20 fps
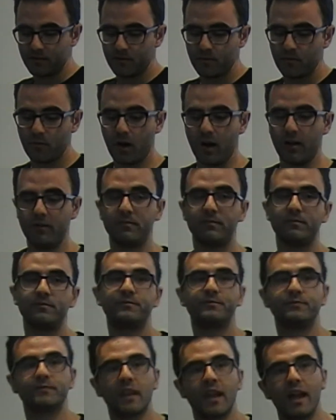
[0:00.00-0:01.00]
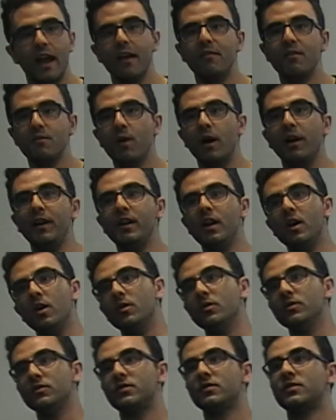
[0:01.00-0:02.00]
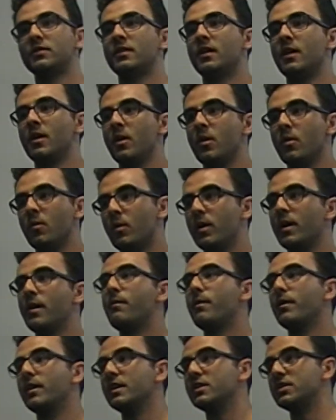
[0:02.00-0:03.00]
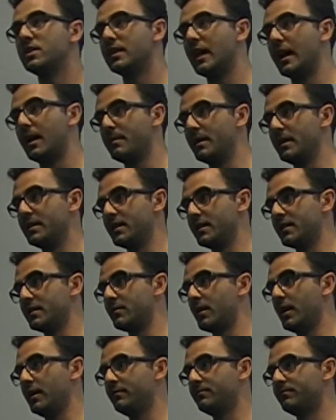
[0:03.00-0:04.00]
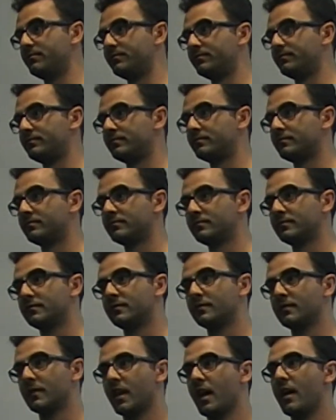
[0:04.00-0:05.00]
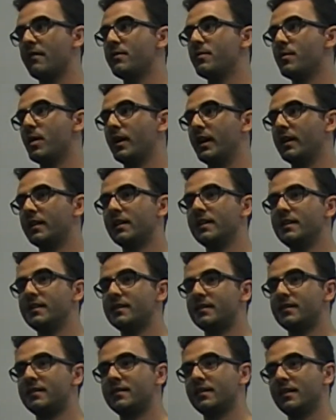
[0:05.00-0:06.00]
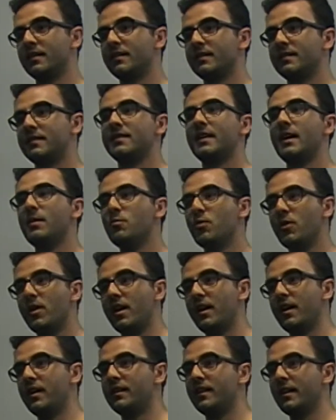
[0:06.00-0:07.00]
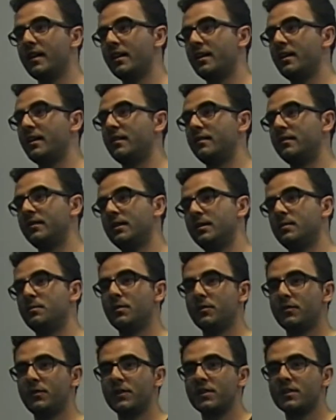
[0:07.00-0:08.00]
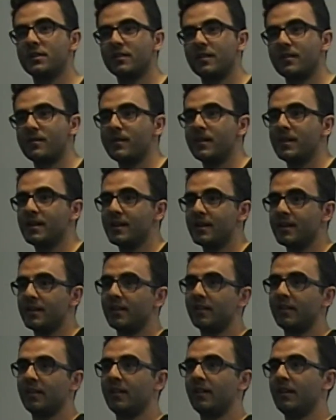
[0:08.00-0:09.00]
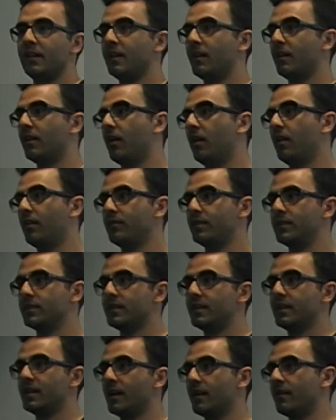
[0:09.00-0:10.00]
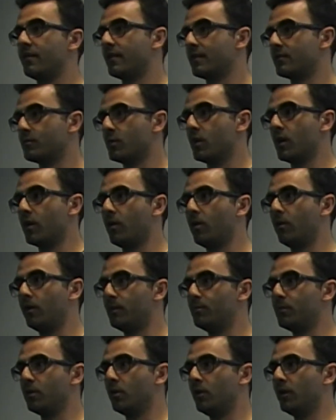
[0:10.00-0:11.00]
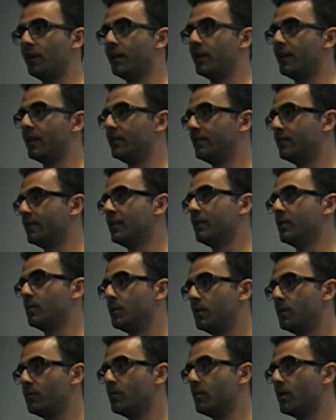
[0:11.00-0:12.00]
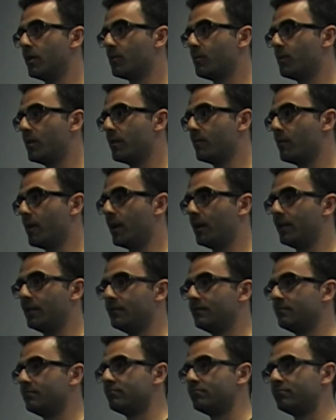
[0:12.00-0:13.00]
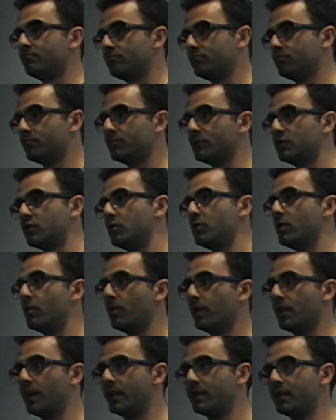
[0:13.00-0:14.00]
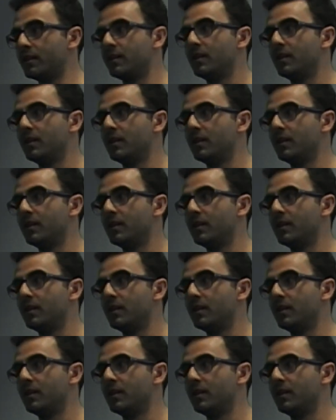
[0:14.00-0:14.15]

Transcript: Well, everyone knows what a relation database is, right? Everyone, at least somewhere in their professional career, and all of us here, I think we are all employed and we work with one sooner or later.